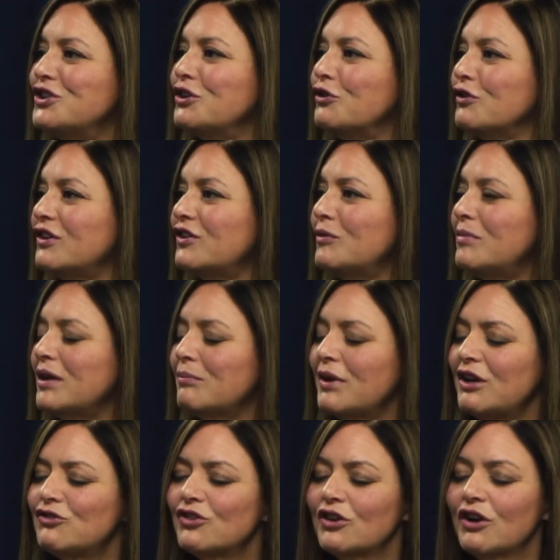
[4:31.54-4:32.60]
agreed to be a
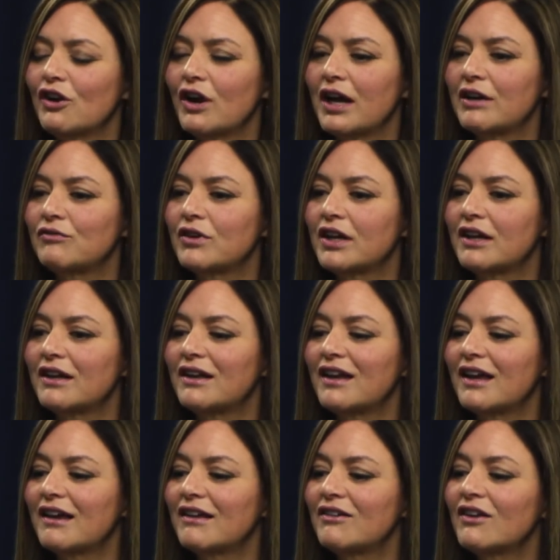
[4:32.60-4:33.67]
patient care advocate.
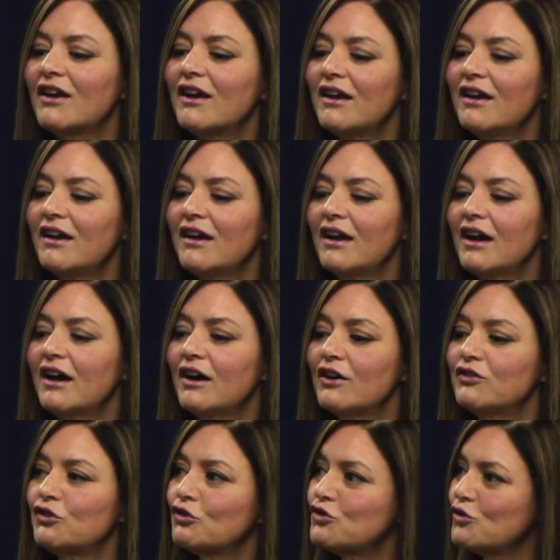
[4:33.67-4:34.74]
And
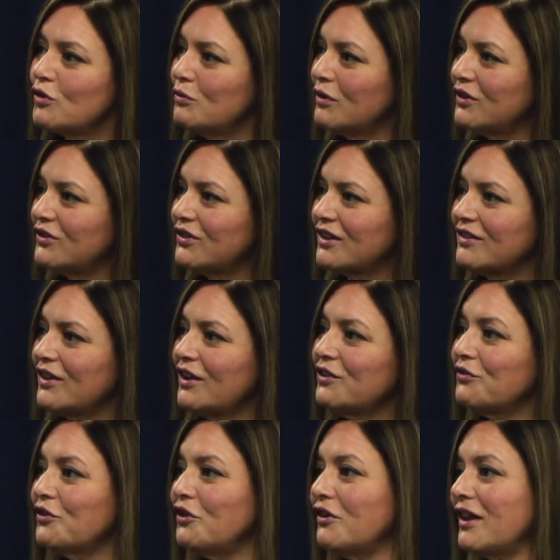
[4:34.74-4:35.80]
surgery was
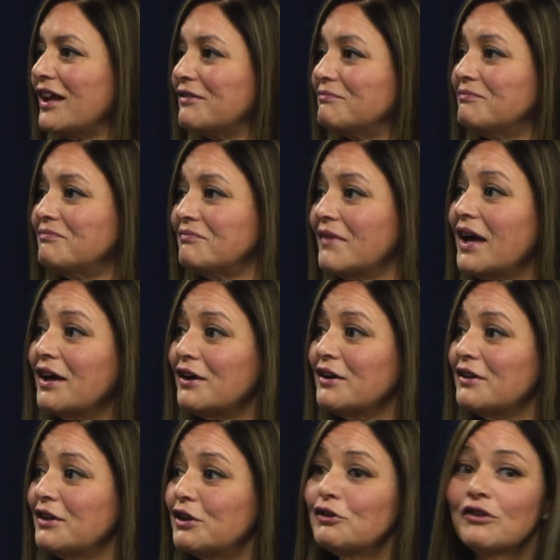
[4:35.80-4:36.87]
successful, and
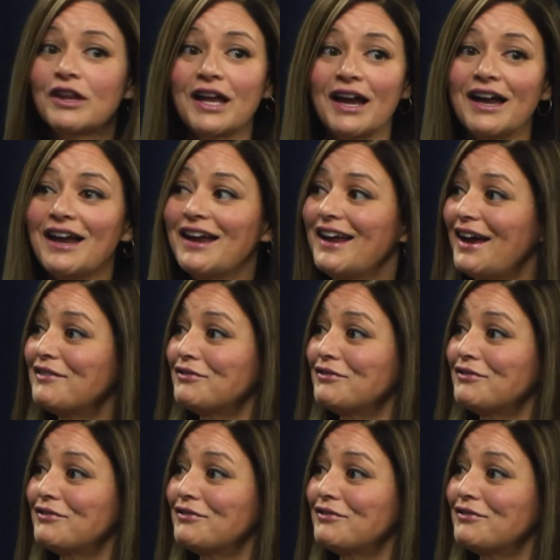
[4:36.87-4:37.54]
clearly I have